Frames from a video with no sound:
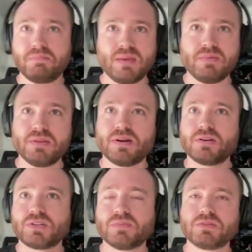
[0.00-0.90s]
Maybe there
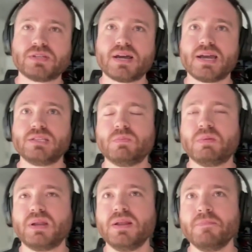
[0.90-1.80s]
are some signs,
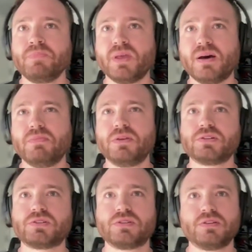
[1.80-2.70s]
but um,
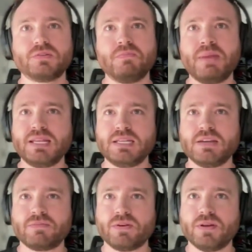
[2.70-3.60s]
there's there's many
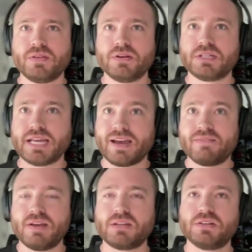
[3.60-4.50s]
different other
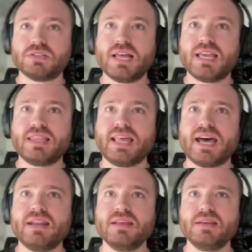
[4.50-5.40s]
attack vectors like
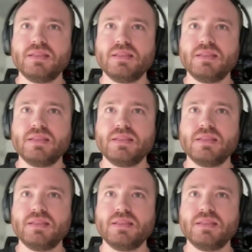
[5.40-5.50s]
that